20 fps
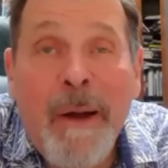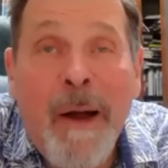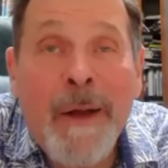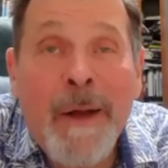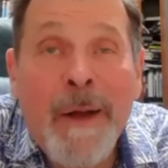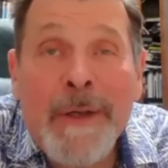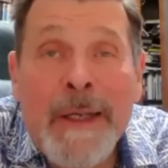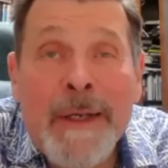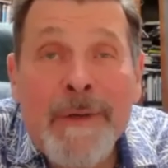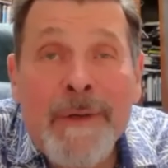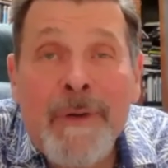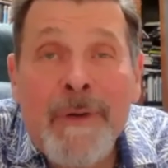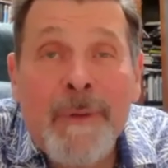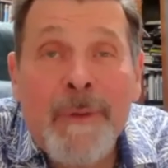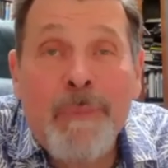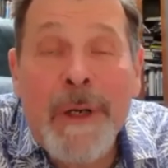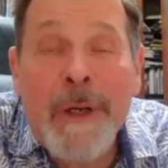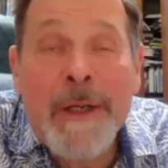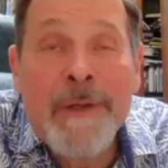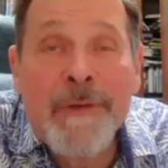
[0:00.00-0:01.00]
on into
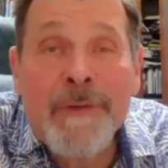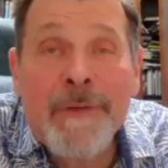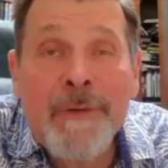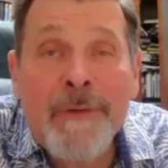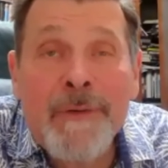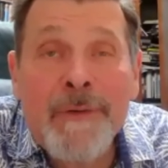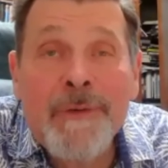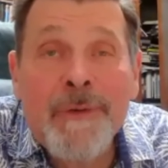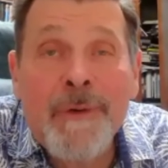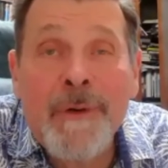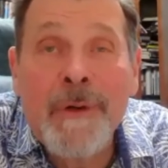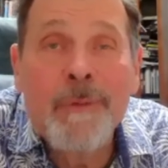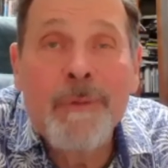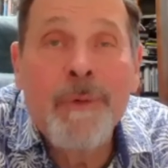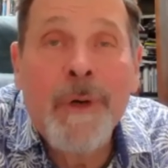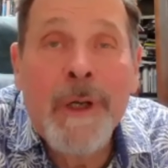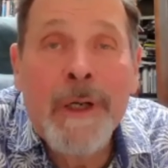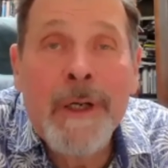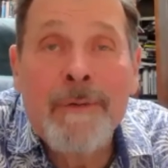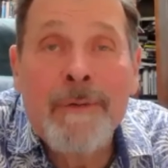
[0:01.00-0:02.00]
brain surgery or
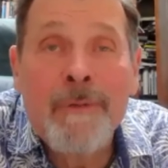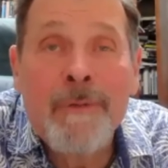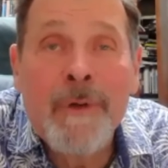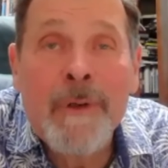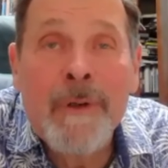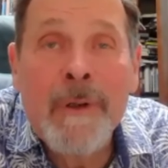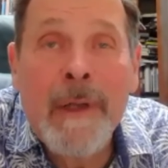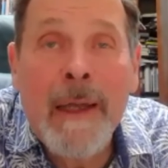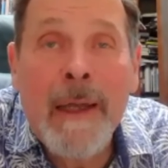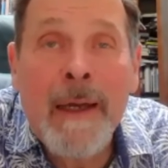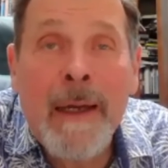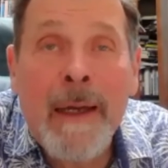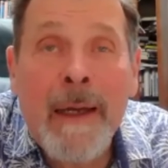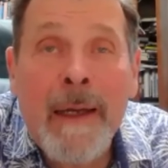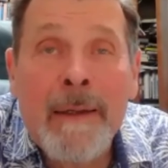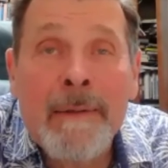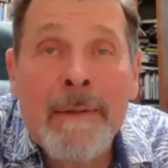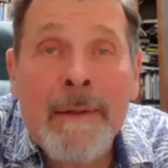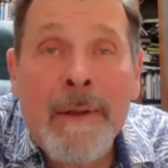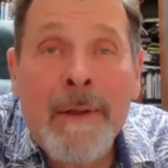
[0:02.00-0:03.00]
whatever
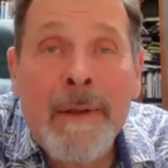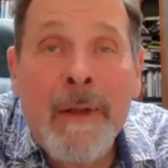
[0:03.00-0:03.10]
uh,